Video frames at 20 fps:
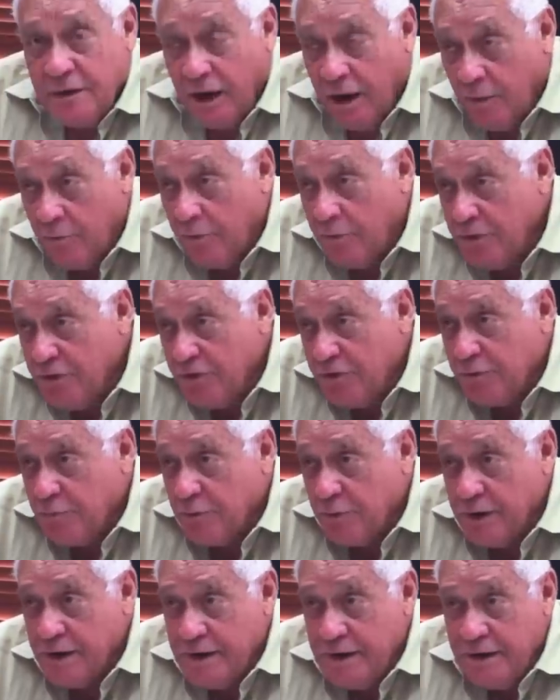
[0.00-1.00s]
I'm
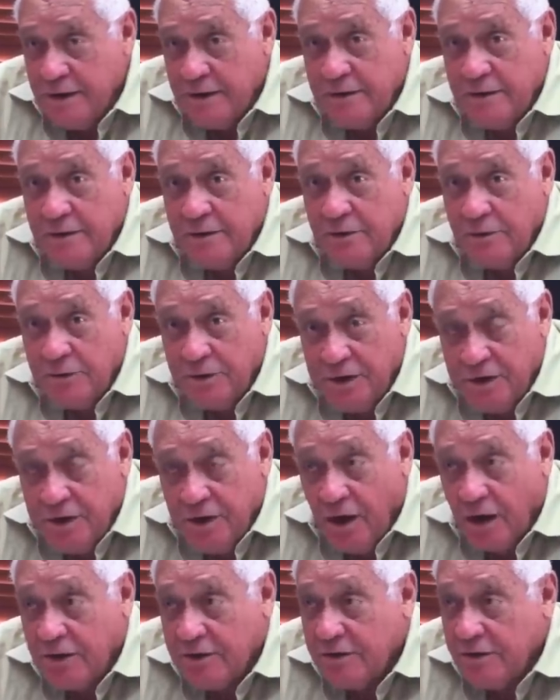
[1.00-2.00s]
respraying,
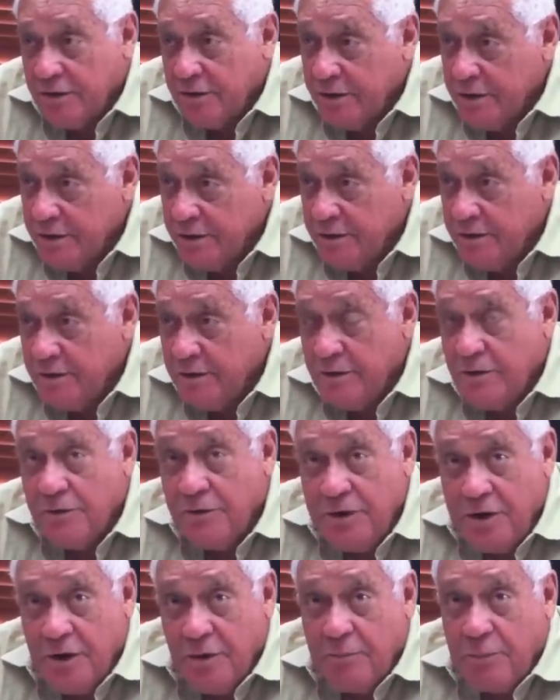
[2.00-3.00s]
redoctoring,
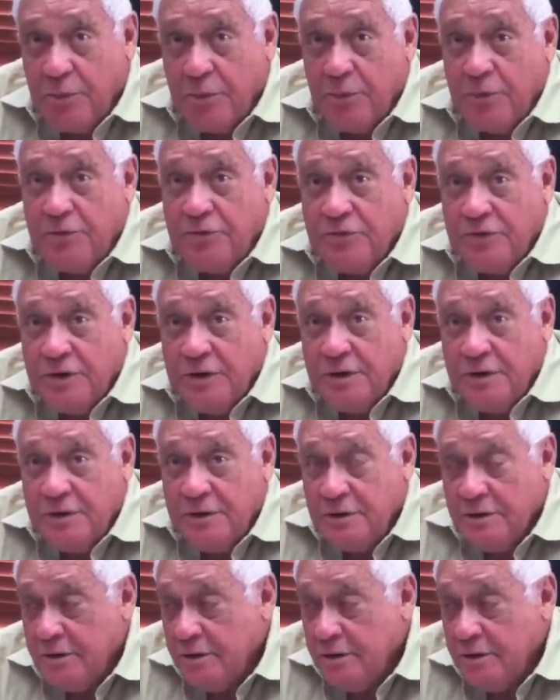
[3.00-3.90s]
reapproaching.